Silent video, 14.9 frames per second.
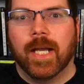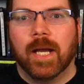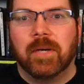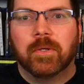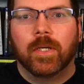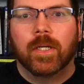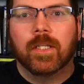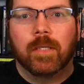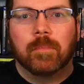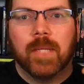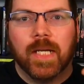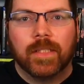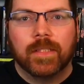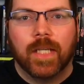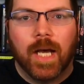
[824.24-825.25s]
now we're into
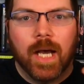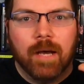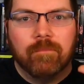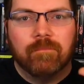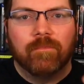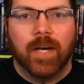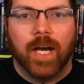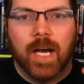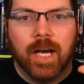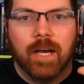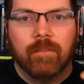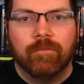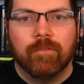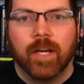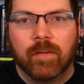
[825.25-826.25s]
my top
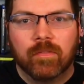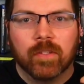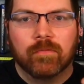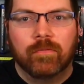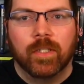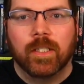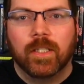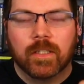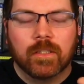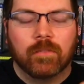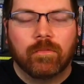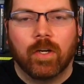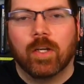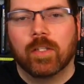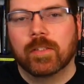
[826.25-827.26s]
five favorite villains
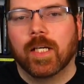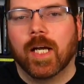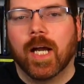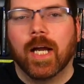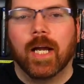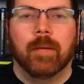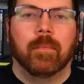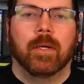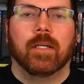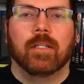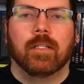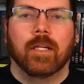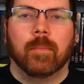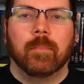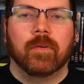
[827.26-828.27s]
of all time.
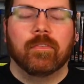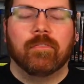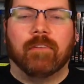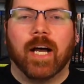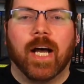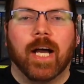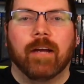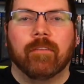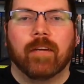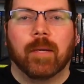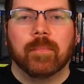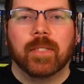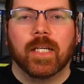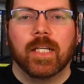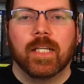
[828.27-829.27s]
Number five,
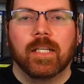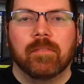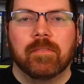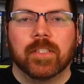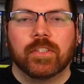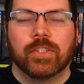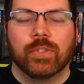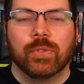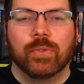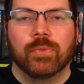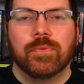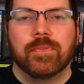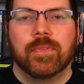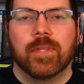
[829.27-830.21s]
I'm gonna give it to